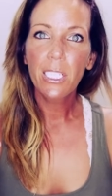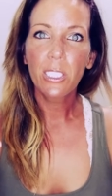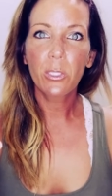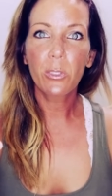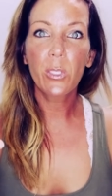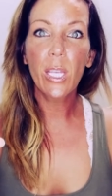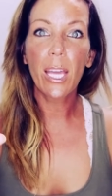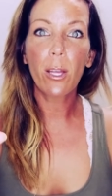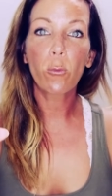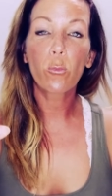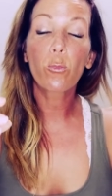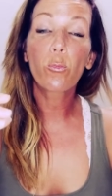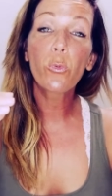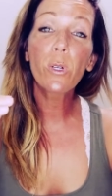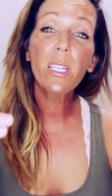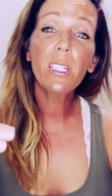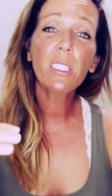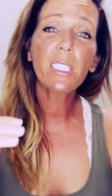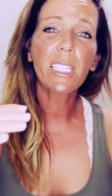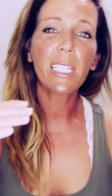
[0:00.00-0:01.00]
that
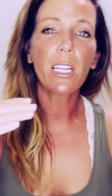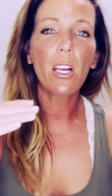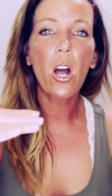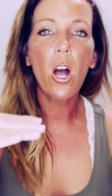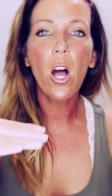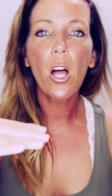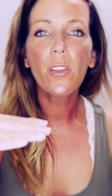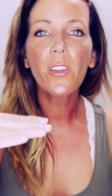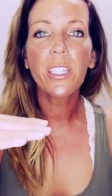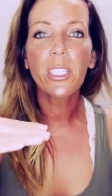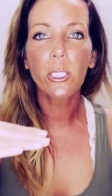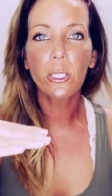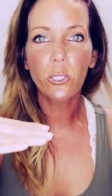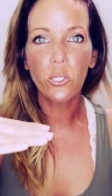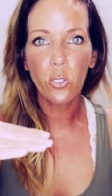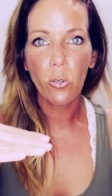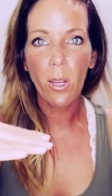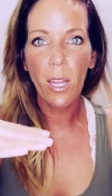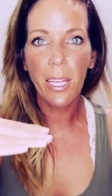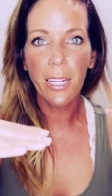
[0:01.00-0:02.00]
really all that you're
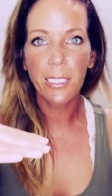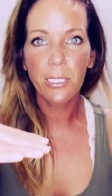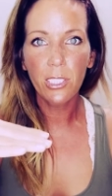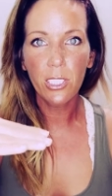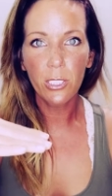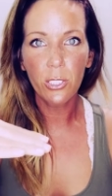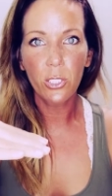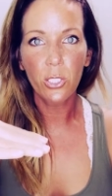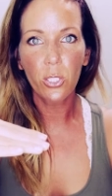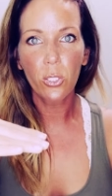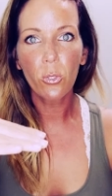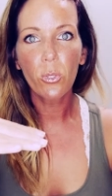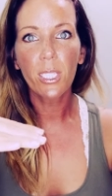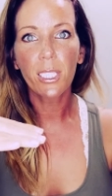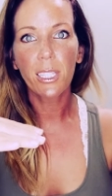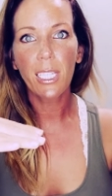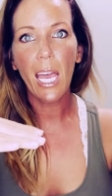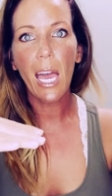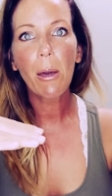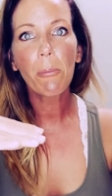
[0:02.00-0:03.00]
trying to do
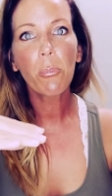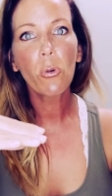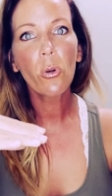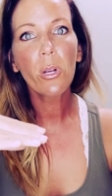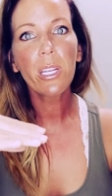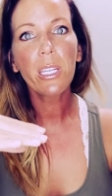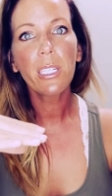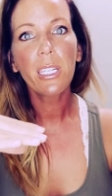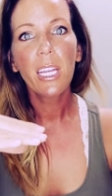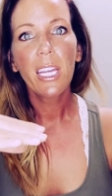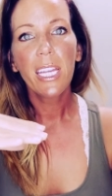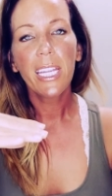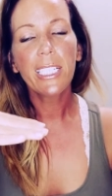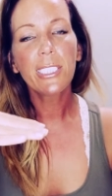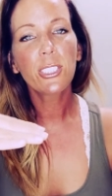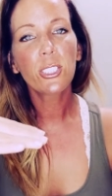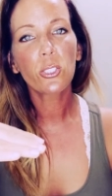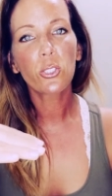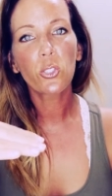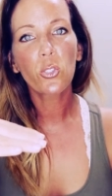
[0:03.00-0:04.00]
at that point
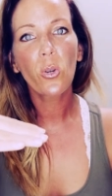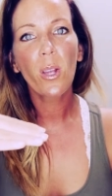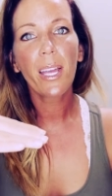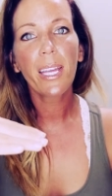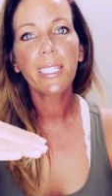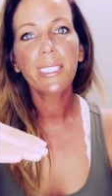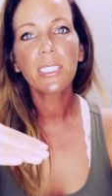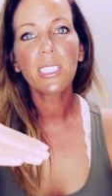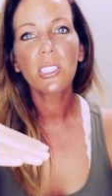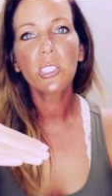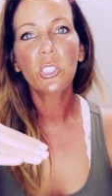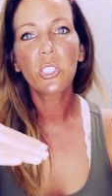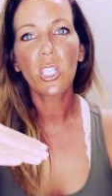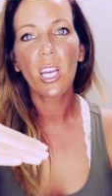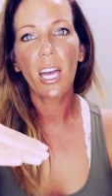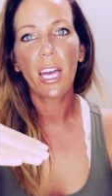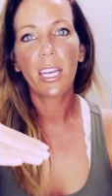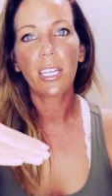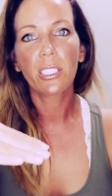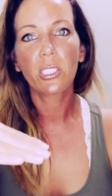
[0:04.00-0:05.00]
is you're trying to
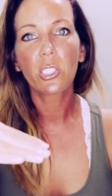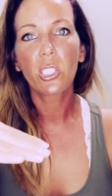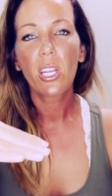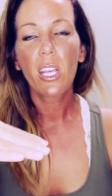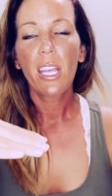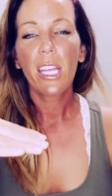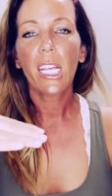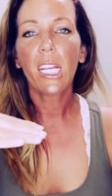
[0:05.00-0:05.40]
judge